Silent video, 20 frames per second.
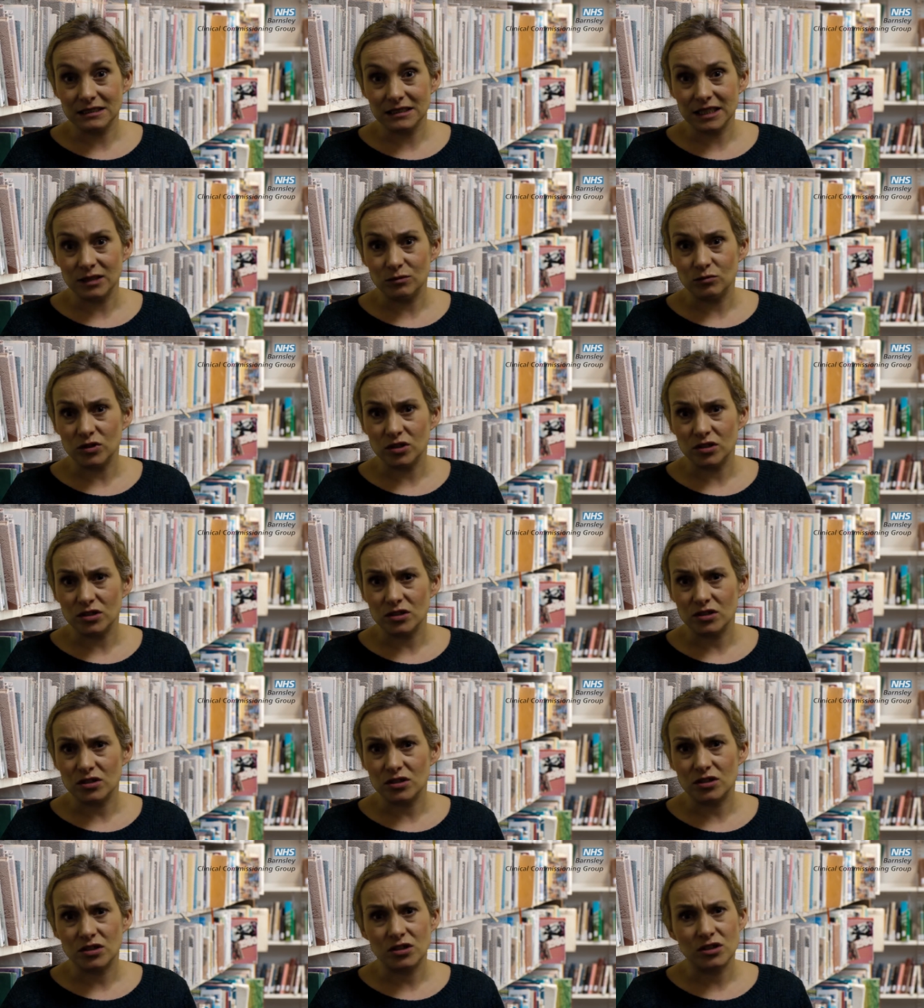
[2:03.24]
it
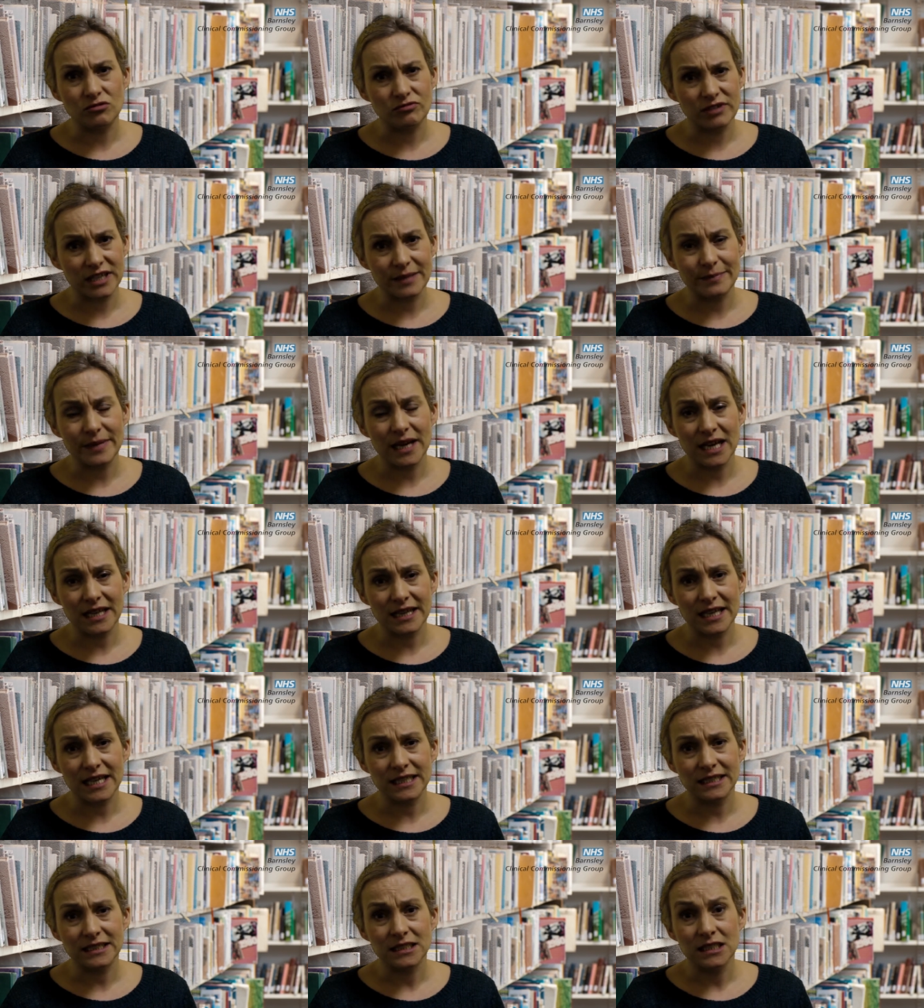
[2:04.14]
was 3 by
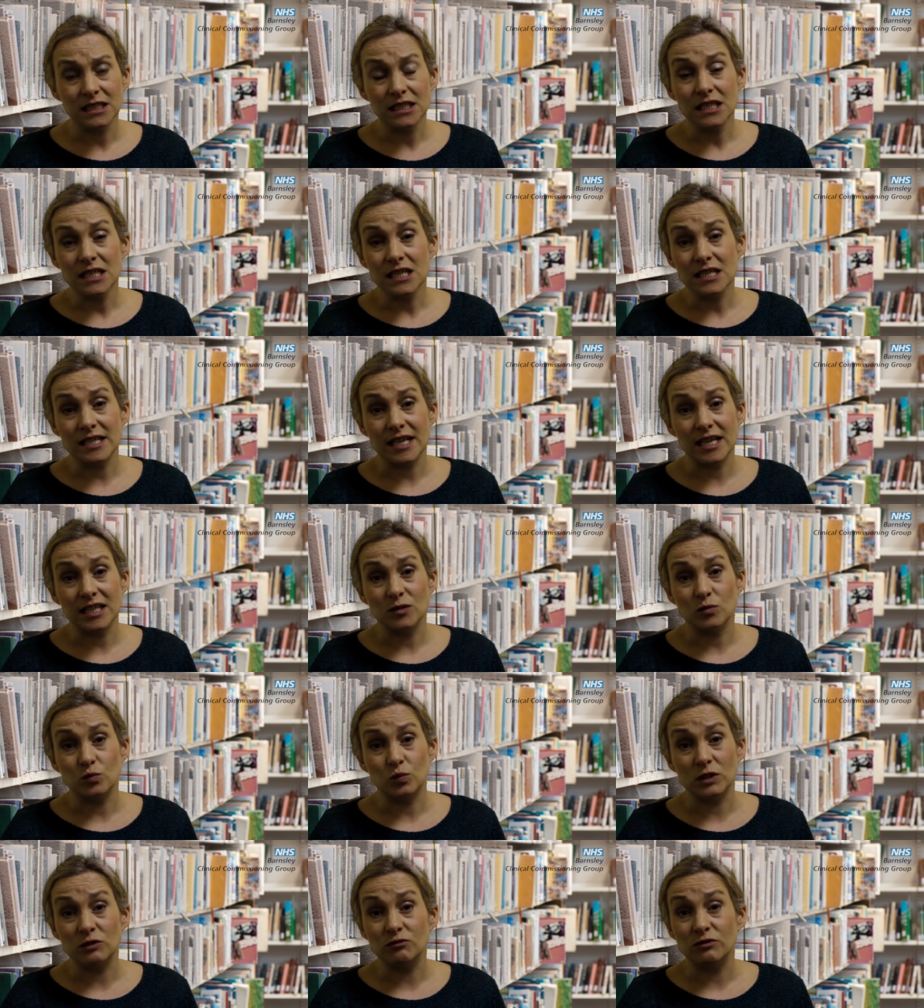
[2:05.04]
then, said,
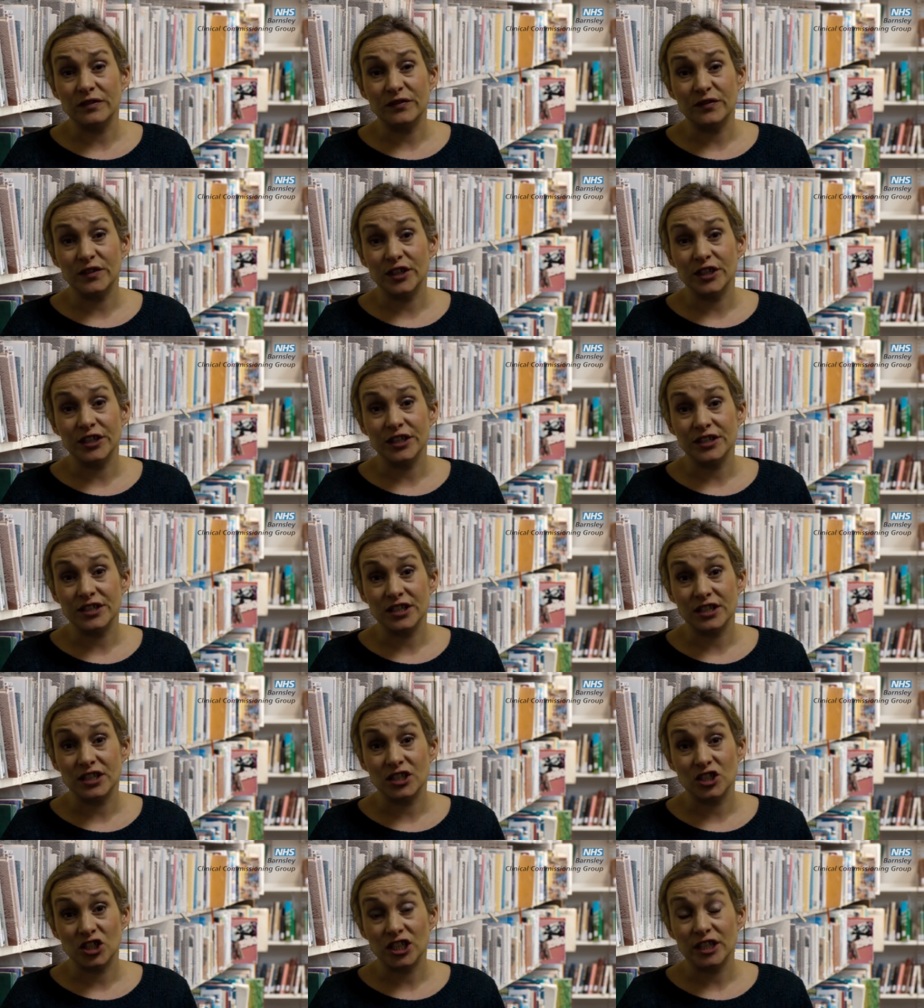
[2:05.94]
we'll refer you to
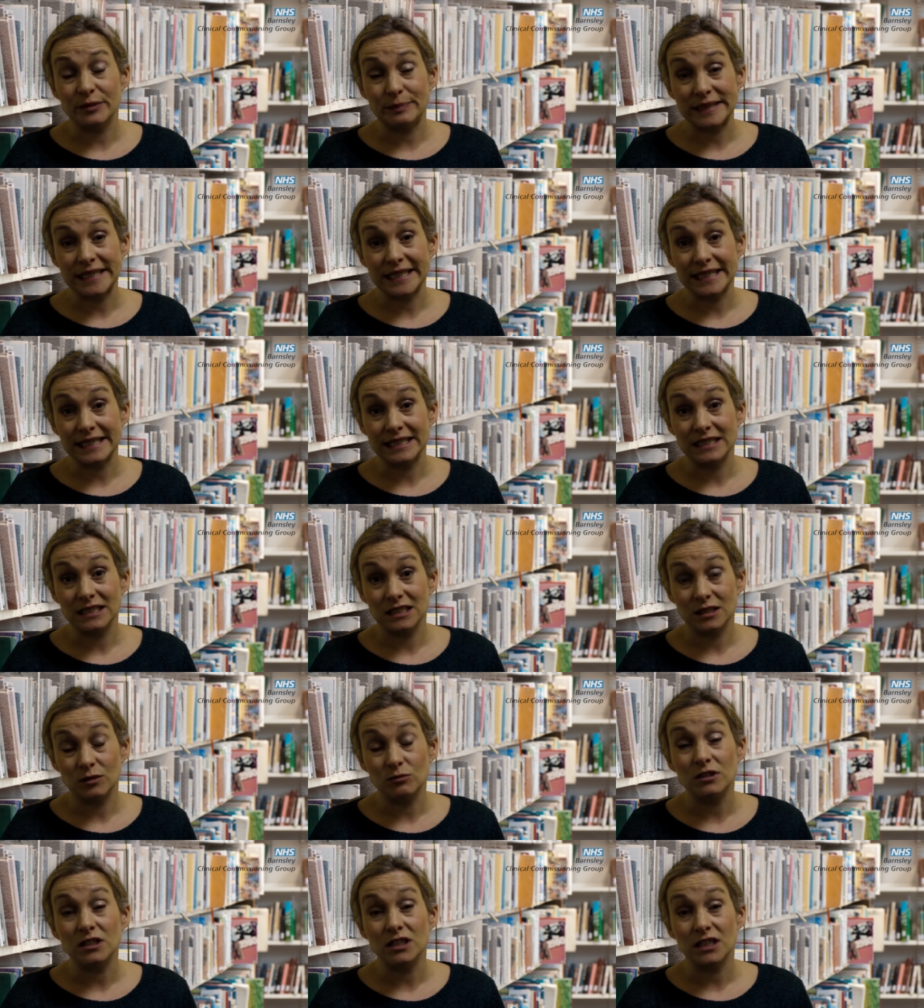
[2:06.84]
the GP
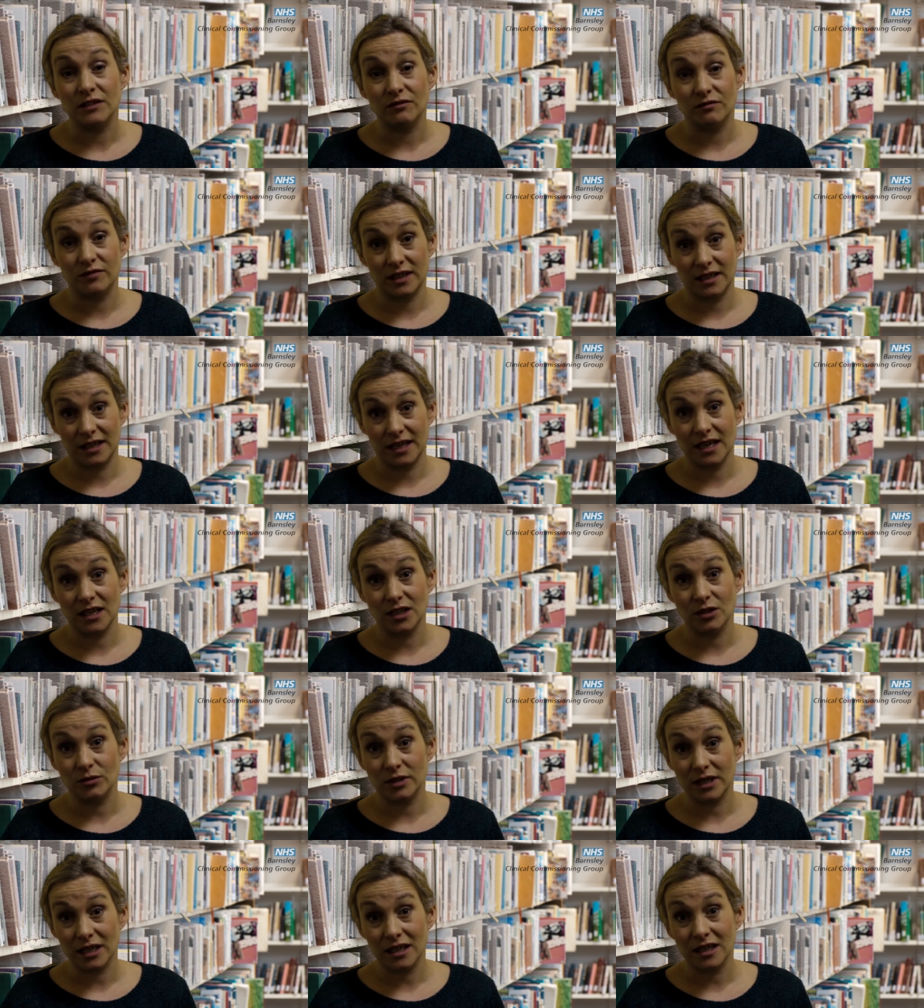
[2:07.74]
working for Care
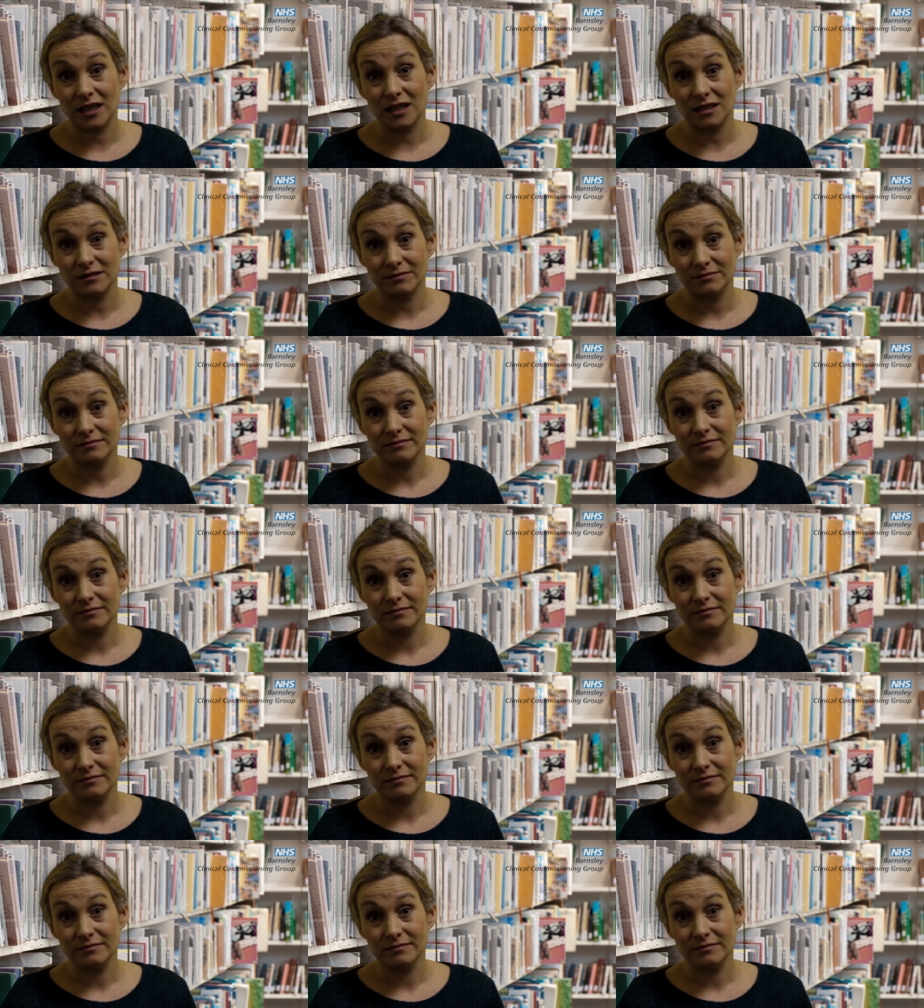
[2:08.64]
UK.